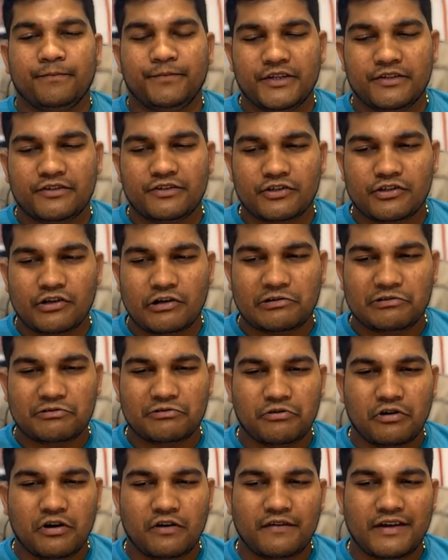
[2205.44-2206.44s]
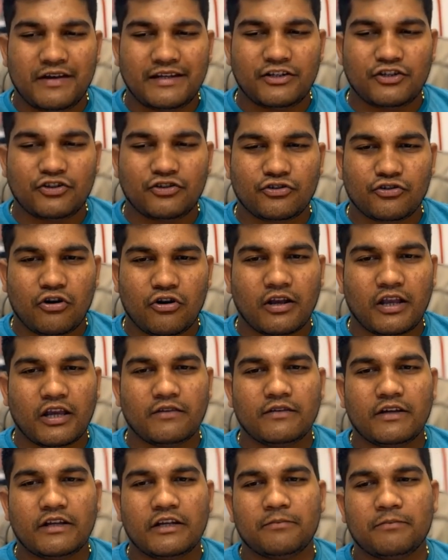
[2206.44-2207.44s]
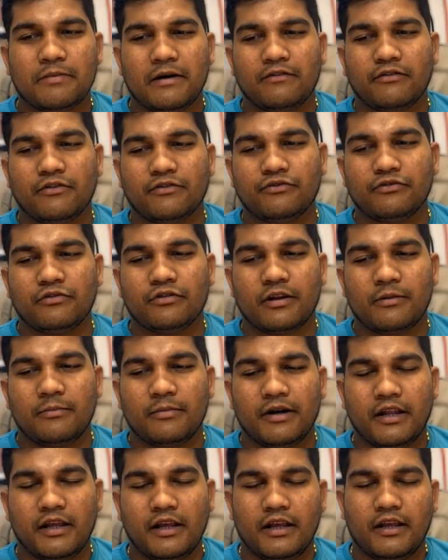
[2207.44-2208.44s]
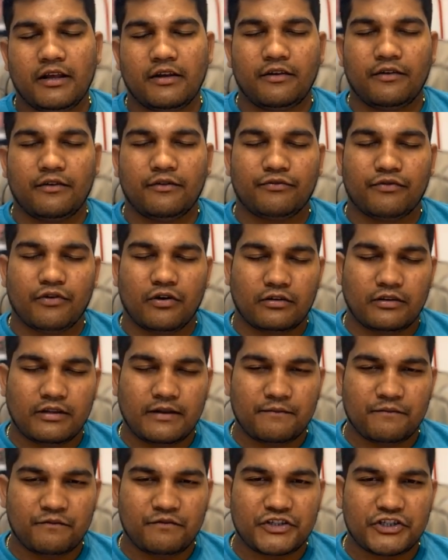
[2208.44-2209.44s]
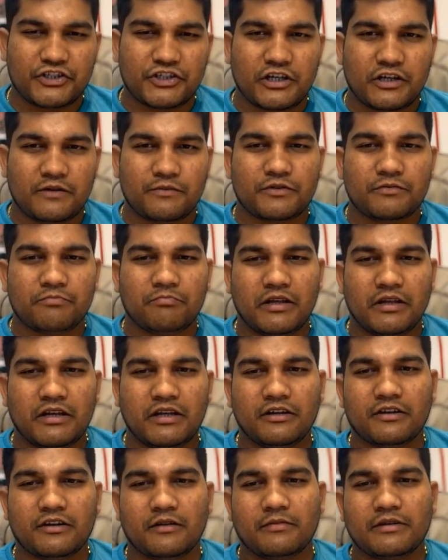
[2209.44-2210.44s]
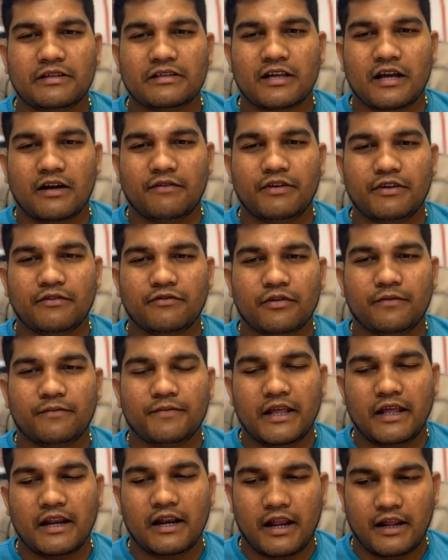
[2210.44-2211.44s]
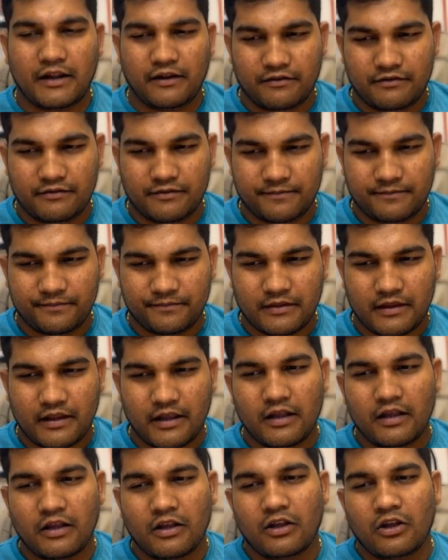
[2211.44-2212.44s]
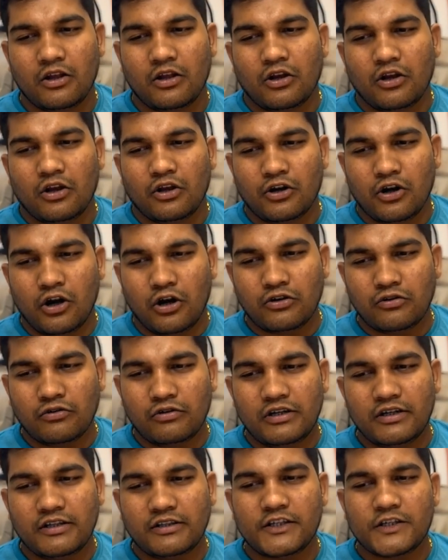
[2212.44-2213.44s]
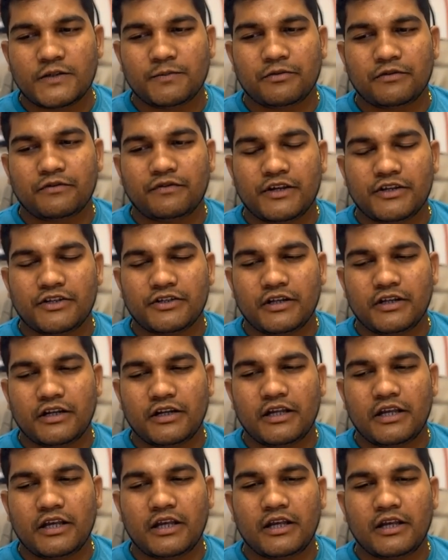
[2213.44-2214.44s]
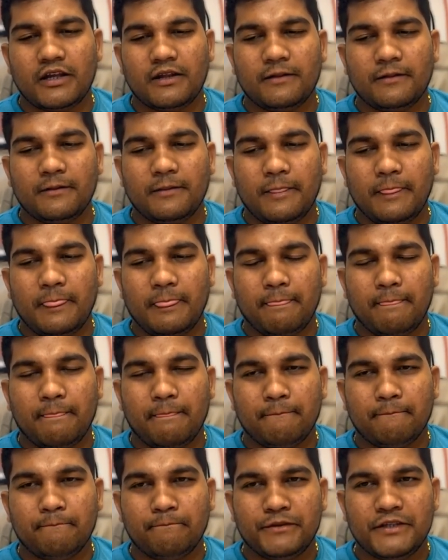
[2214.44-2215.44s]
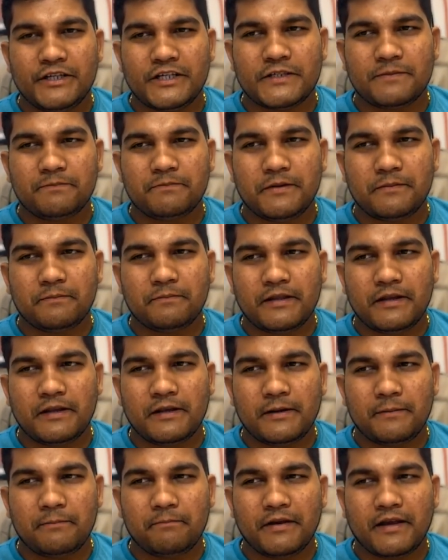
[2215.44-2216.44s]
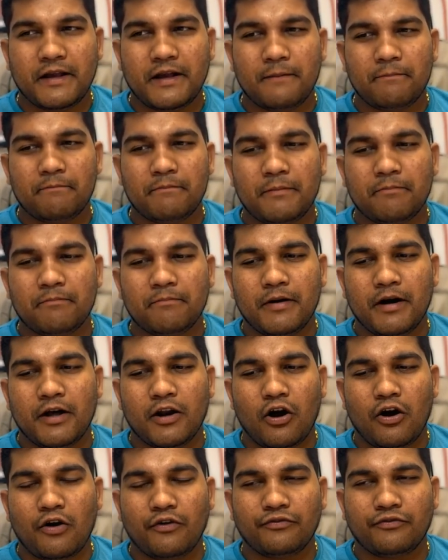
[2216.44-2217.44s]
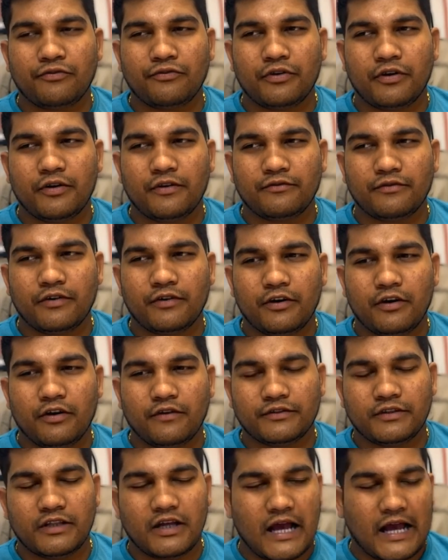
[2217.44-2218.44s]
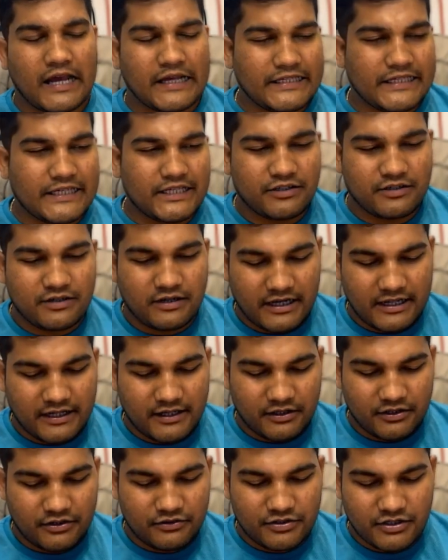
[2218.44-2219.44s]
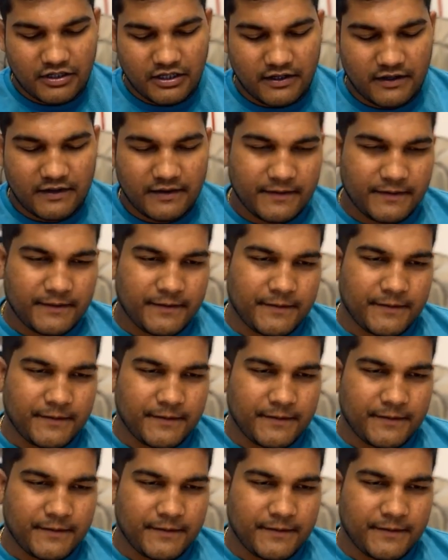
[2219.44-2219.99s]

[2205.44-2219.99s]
this is also a very strong and very powerful remedy for them, which keeps many troubles away from their life. Not only this, professionally, these people become member of one of the highest, like you see,